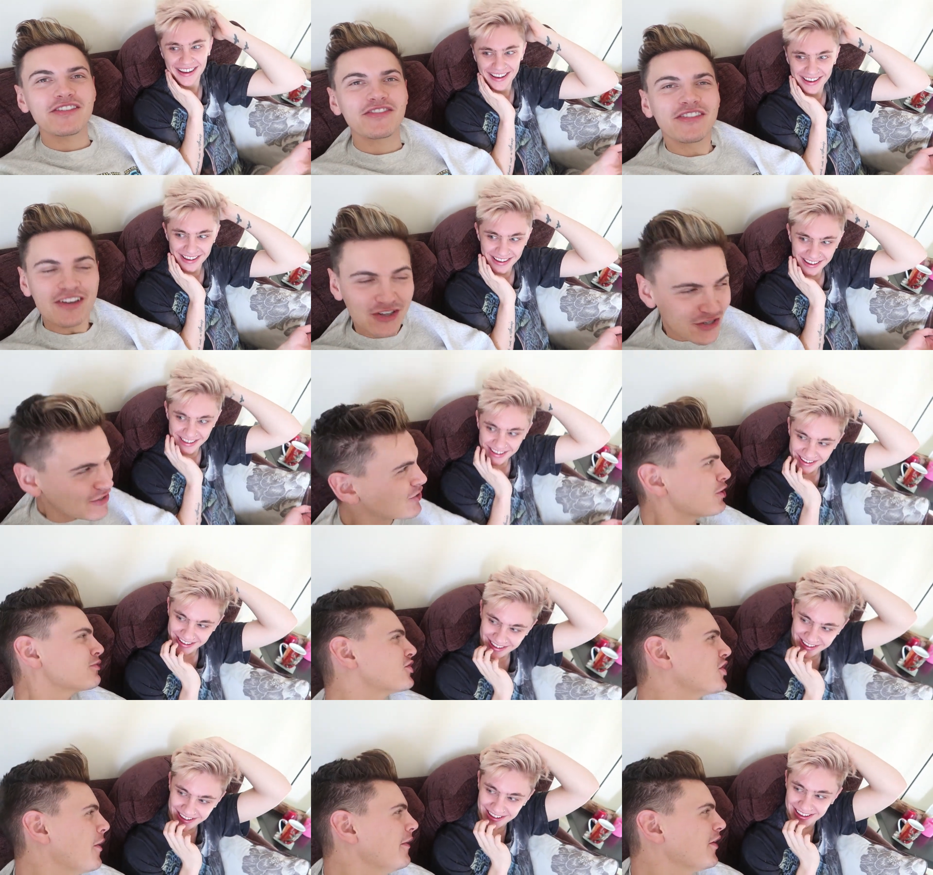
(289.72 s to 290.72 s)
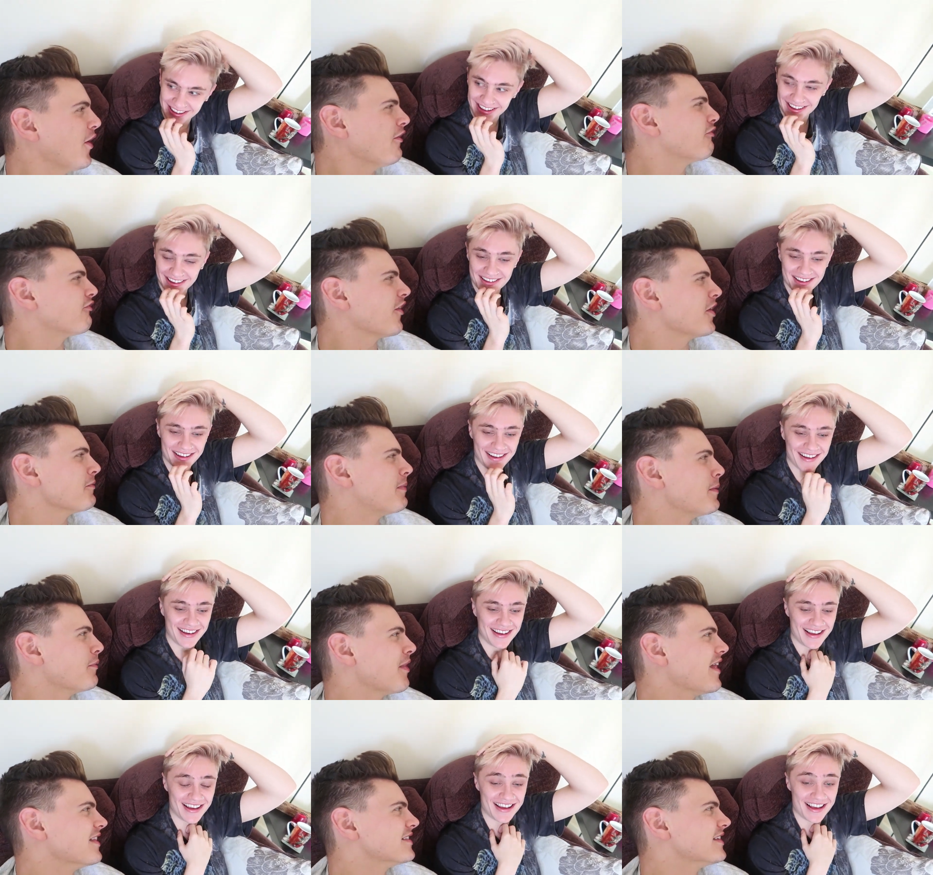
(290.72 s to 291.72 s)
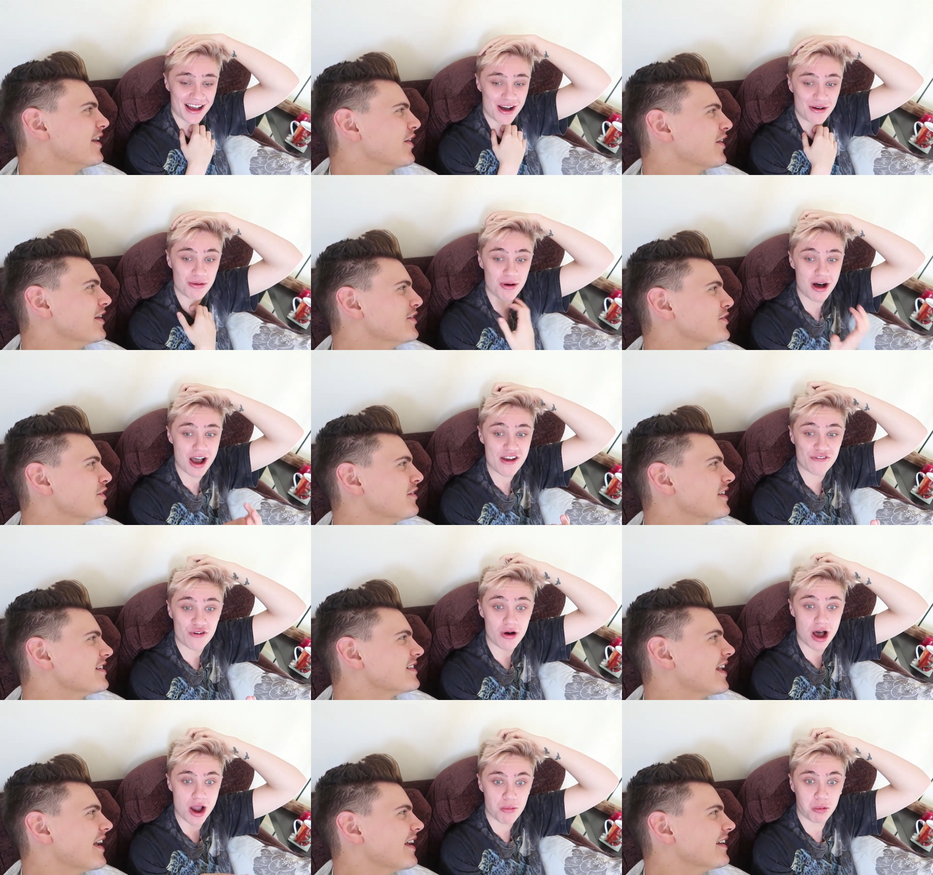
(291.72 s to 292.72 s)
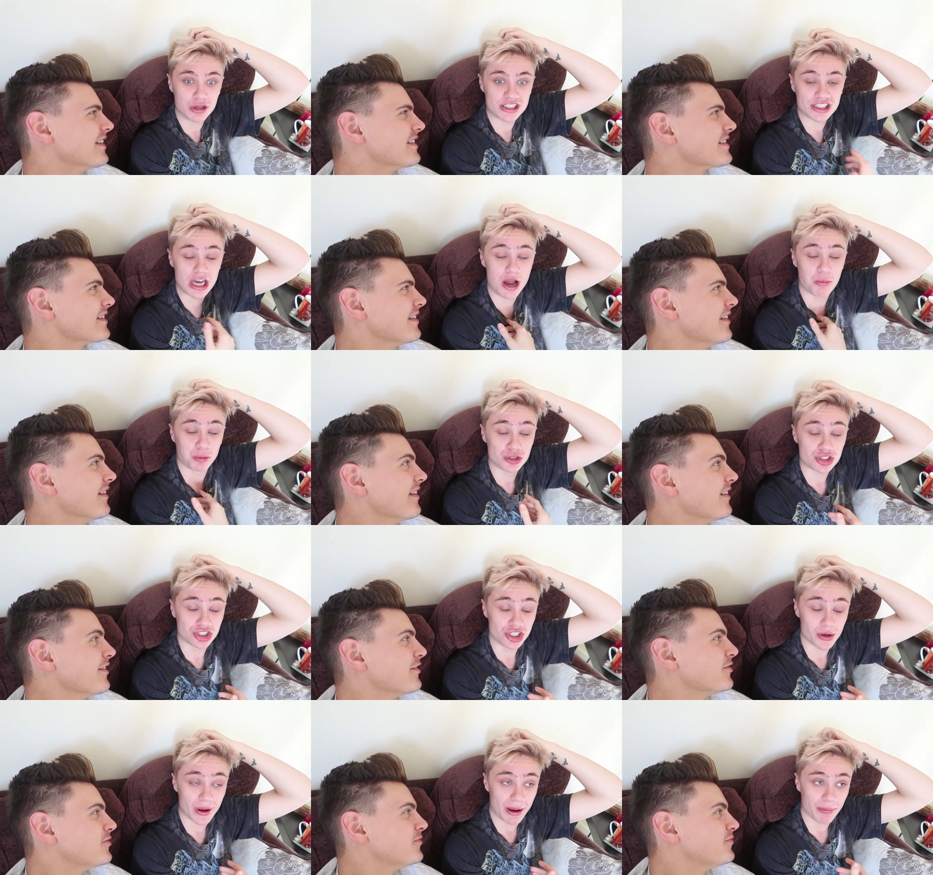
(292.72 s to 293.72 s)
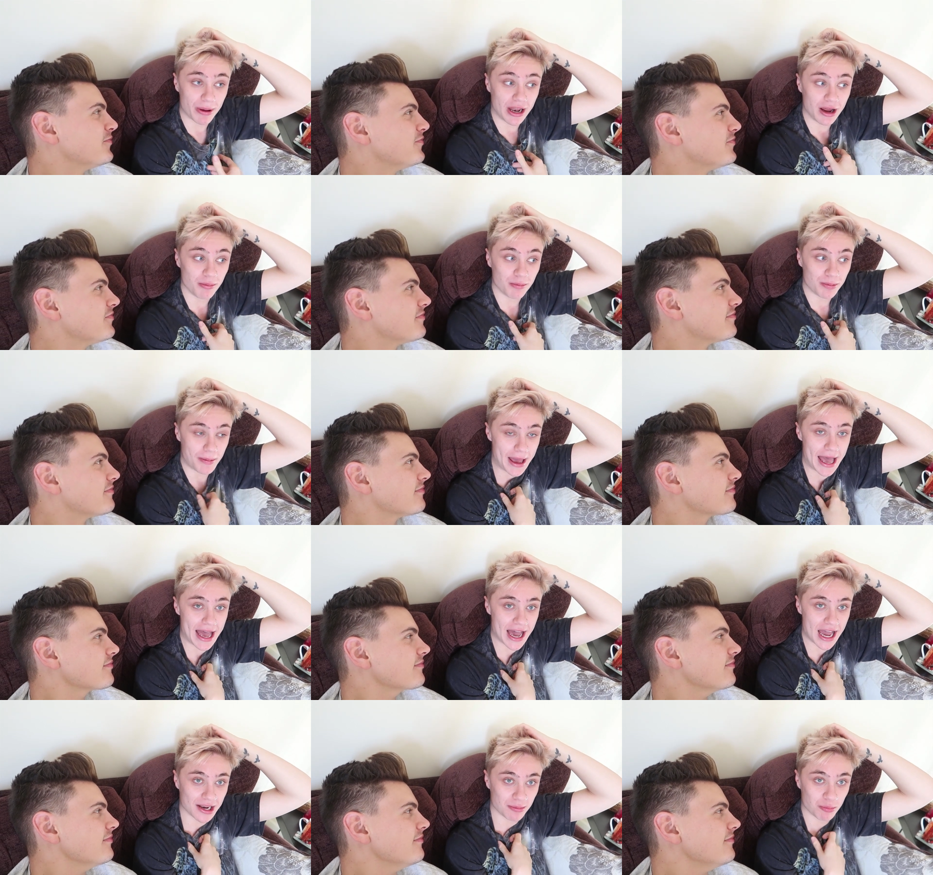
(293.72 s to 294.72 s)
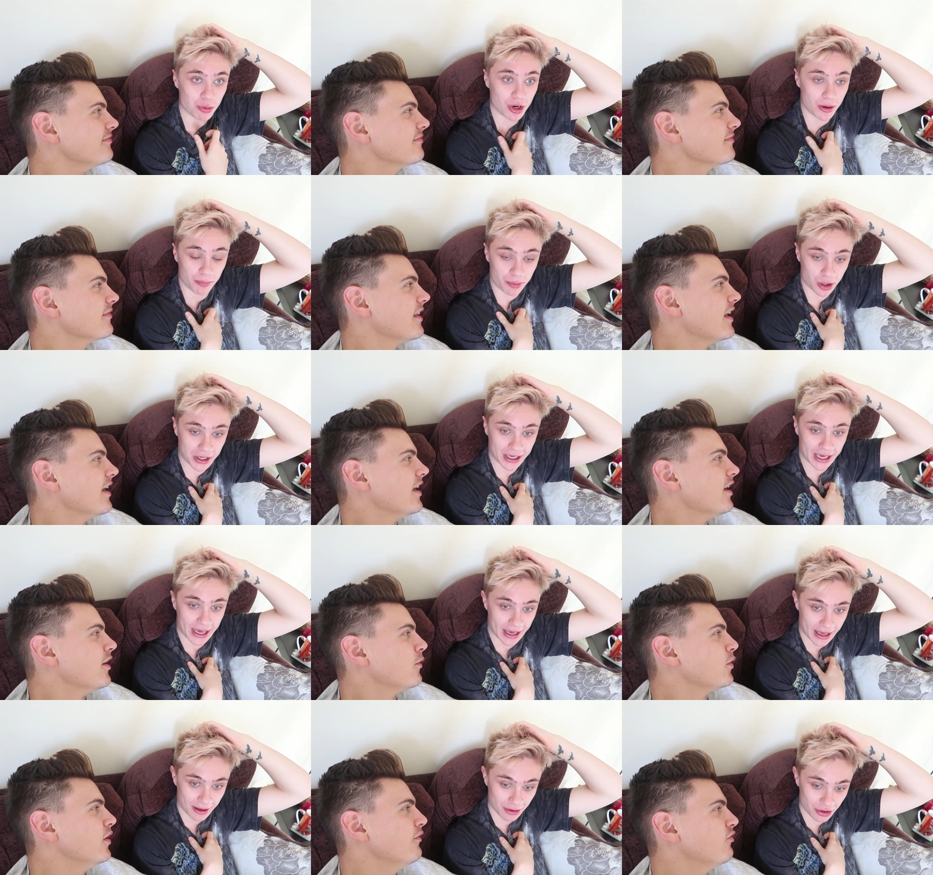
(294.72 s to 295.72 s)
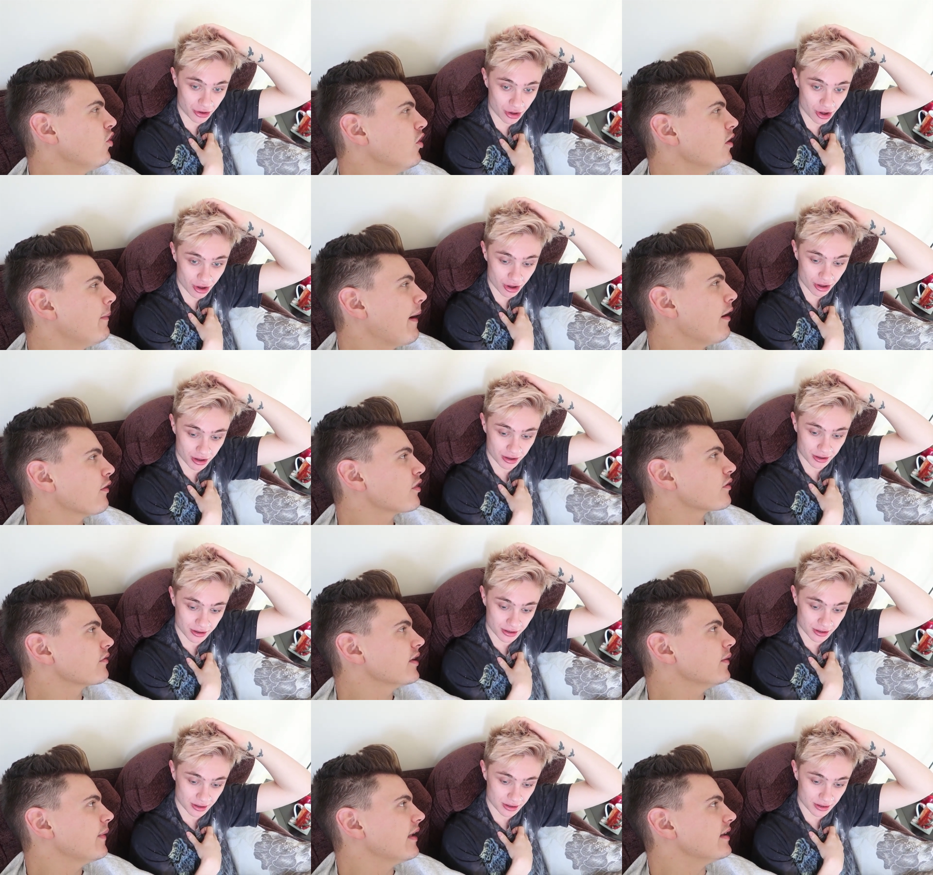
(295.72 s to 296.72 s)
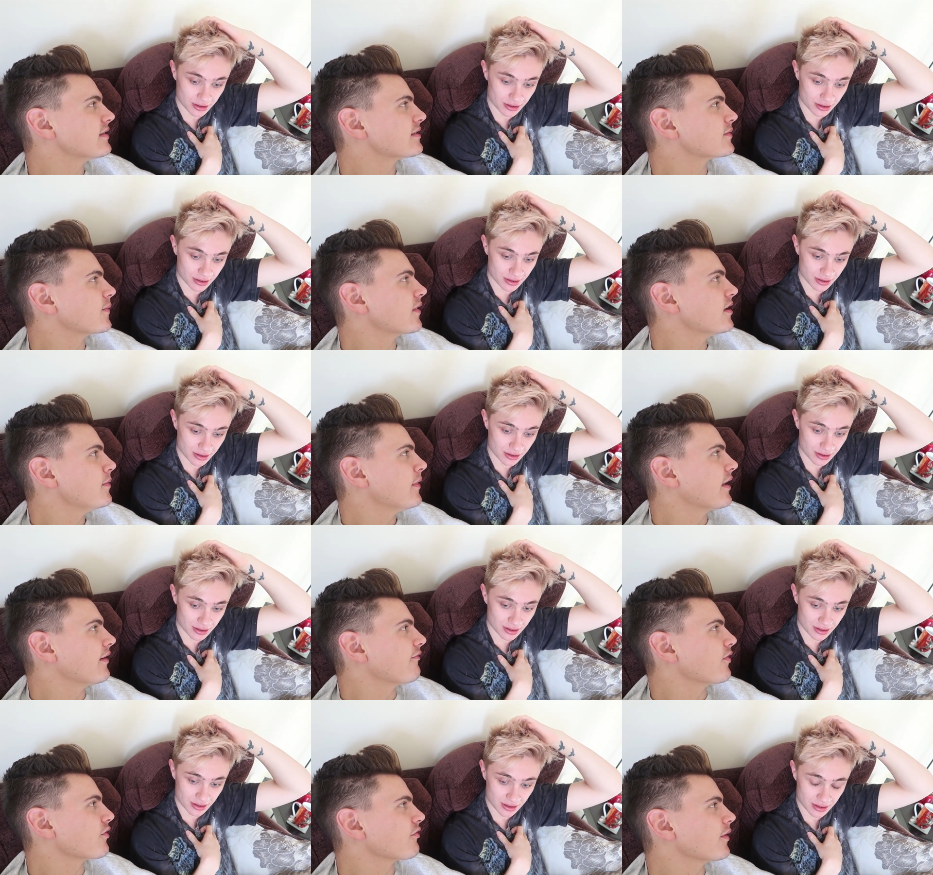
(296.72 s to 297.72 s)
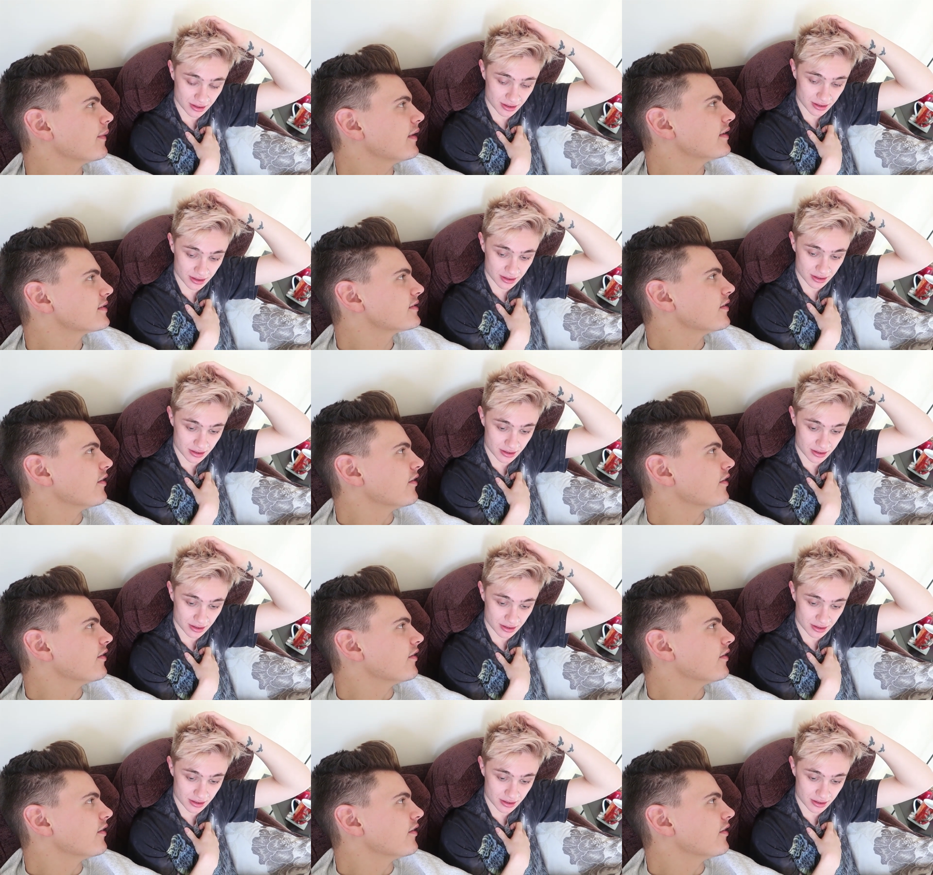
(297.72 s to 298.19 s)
Speaker 1: have, you should stop showing off in front of people then and say you're going well, to do I these thought things. I want to, I would do it when I'm prepared and want to book it.
Speaker 2: You've got not... about three weeks. I'm going to book it for three weeks'